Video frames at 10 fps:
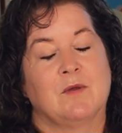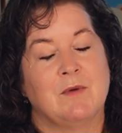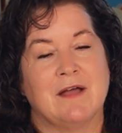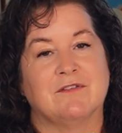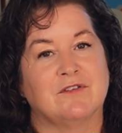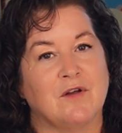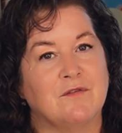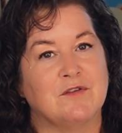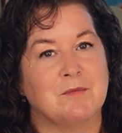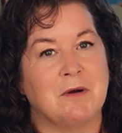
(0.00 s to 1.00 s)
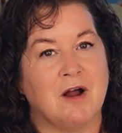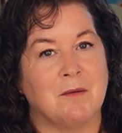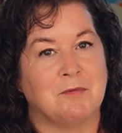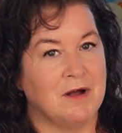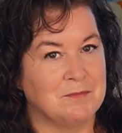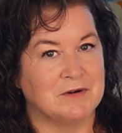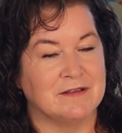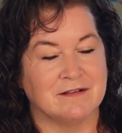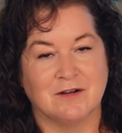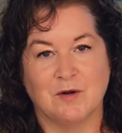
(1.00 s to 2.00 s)
we have so few
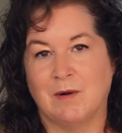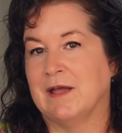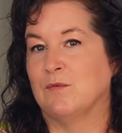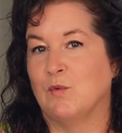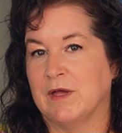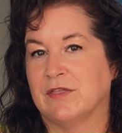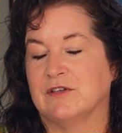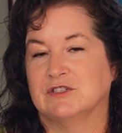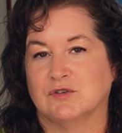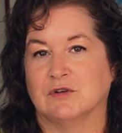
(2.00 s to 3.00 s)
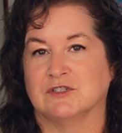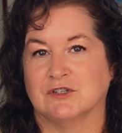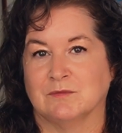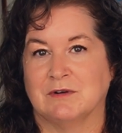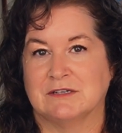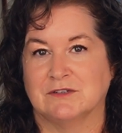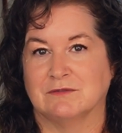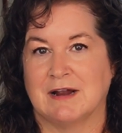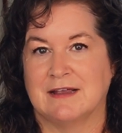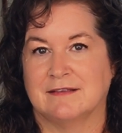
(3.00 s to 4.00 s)
properties on Kauai with short-term rental
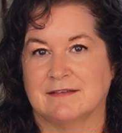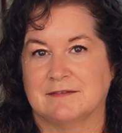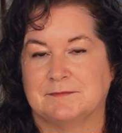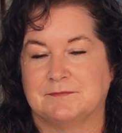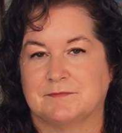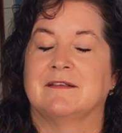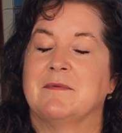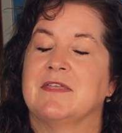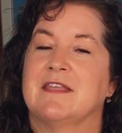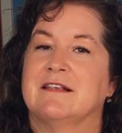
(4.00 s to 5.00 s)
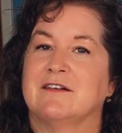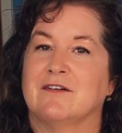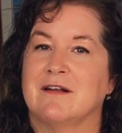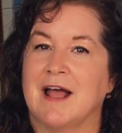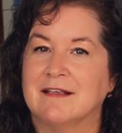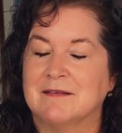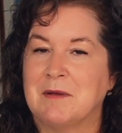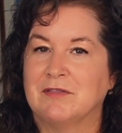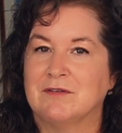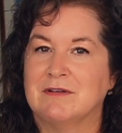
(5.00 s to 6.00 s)
rights. Some of the things that are nice
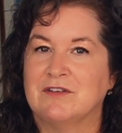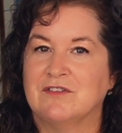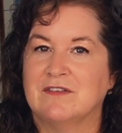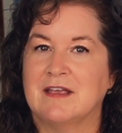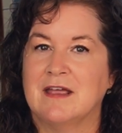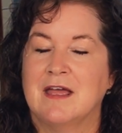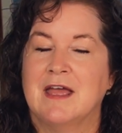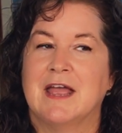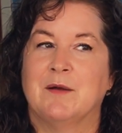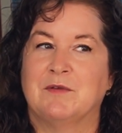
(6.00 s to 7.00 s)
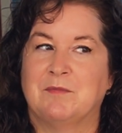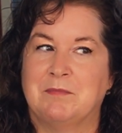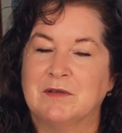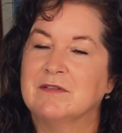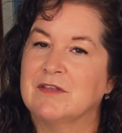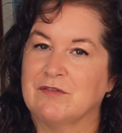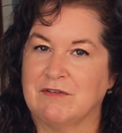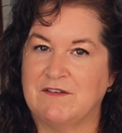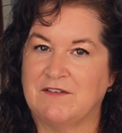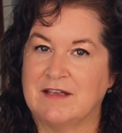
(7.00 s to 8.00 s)
about the Regency, it was built in
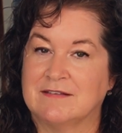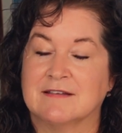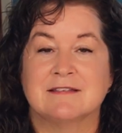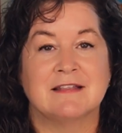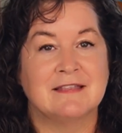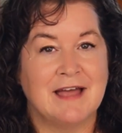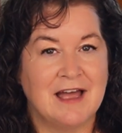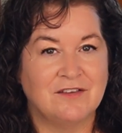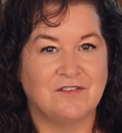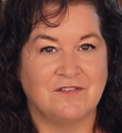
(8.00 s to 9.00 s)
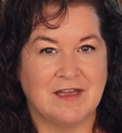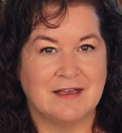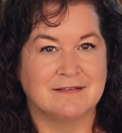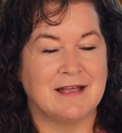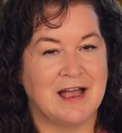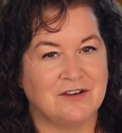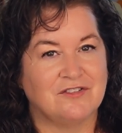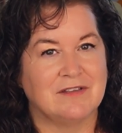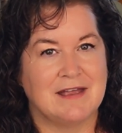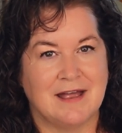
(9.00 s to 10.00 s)
3 phases. The last phase
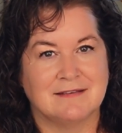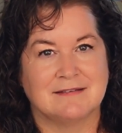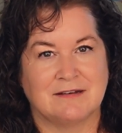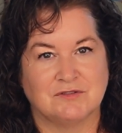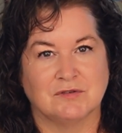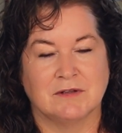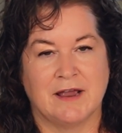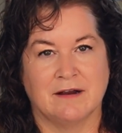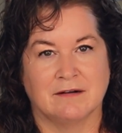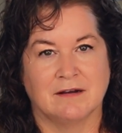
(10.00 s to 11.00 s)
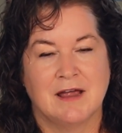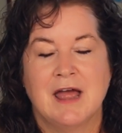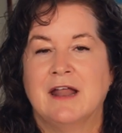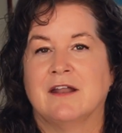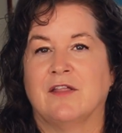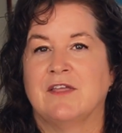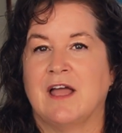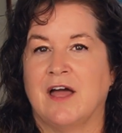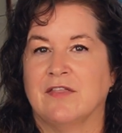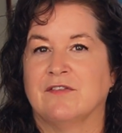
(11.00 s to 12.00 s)
actually has central air. Now the
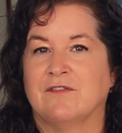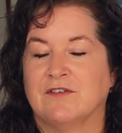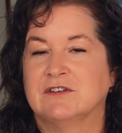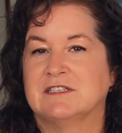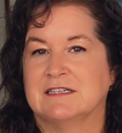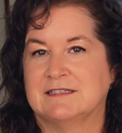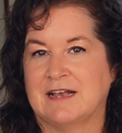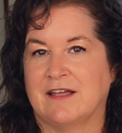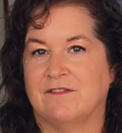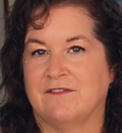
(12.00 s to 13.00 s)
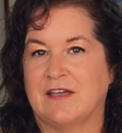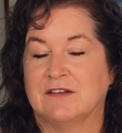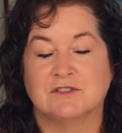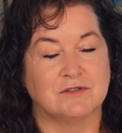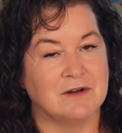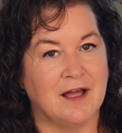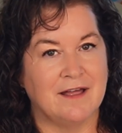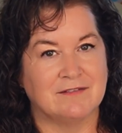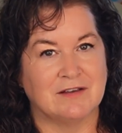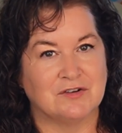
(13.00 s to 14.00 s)
first and second phase do not
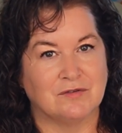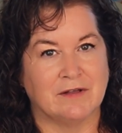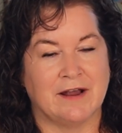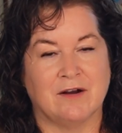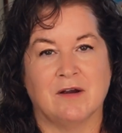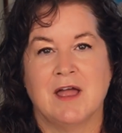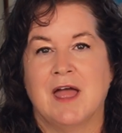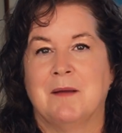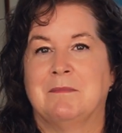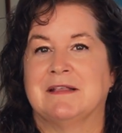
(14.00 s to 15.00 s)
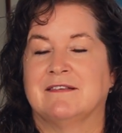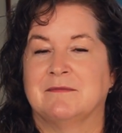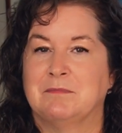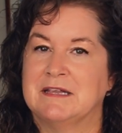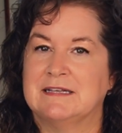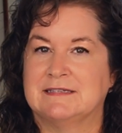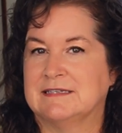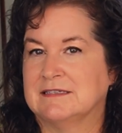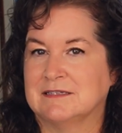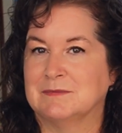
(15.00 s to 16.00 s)
have central air, but split
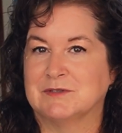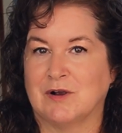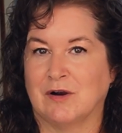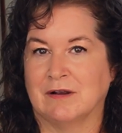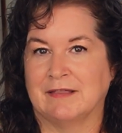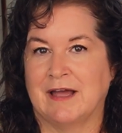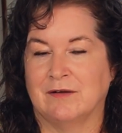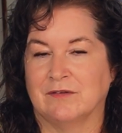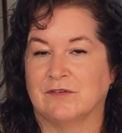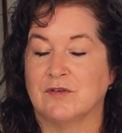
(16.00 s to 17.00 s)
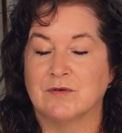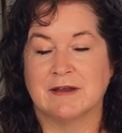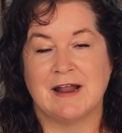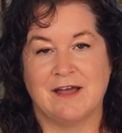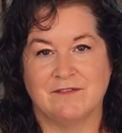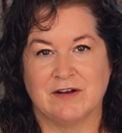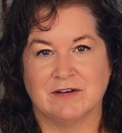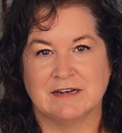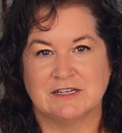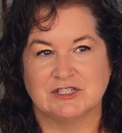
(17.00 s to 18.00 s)
systems are allowed, so you can have air
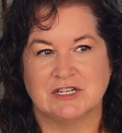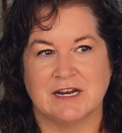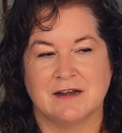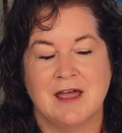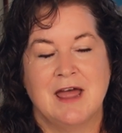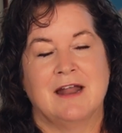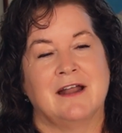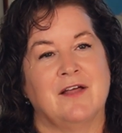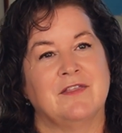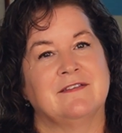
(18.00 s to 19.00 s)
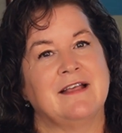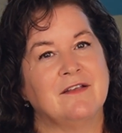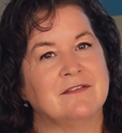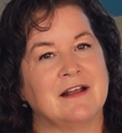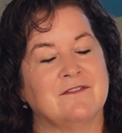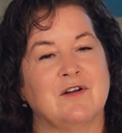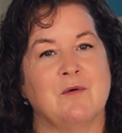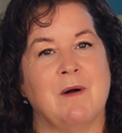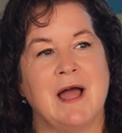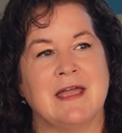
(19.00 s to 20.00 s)
conditioning. Now the south side of
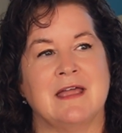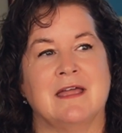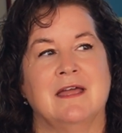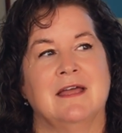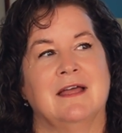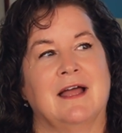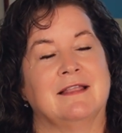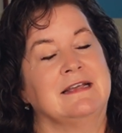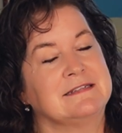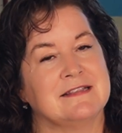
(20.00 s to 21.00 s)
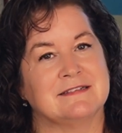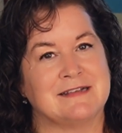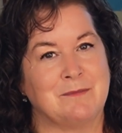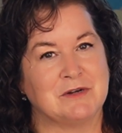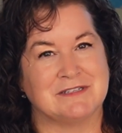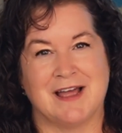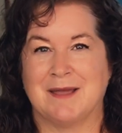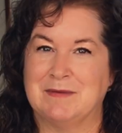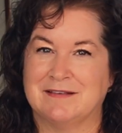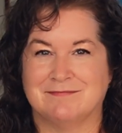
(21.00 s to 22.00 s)
Kauai, at least in the
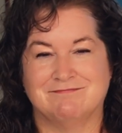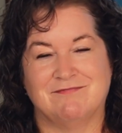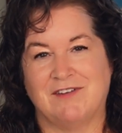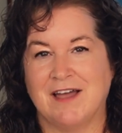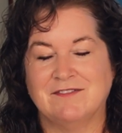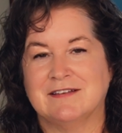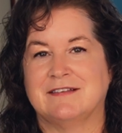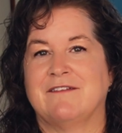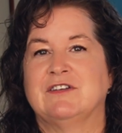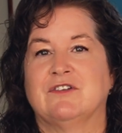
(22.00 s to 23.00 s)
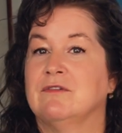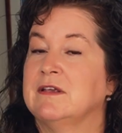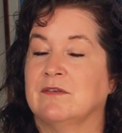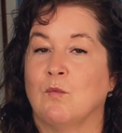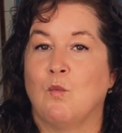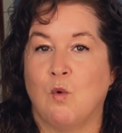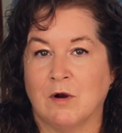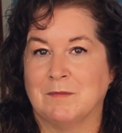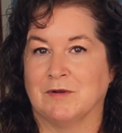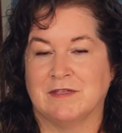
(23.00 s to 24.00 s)
summertime, is 5 to 7 degrees
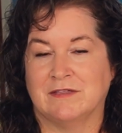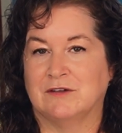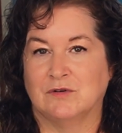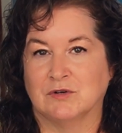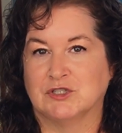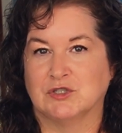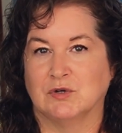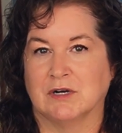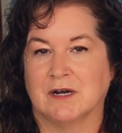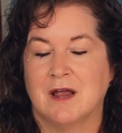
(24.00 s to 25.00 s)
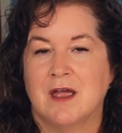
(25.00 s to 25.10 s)
warmer than the North Shore.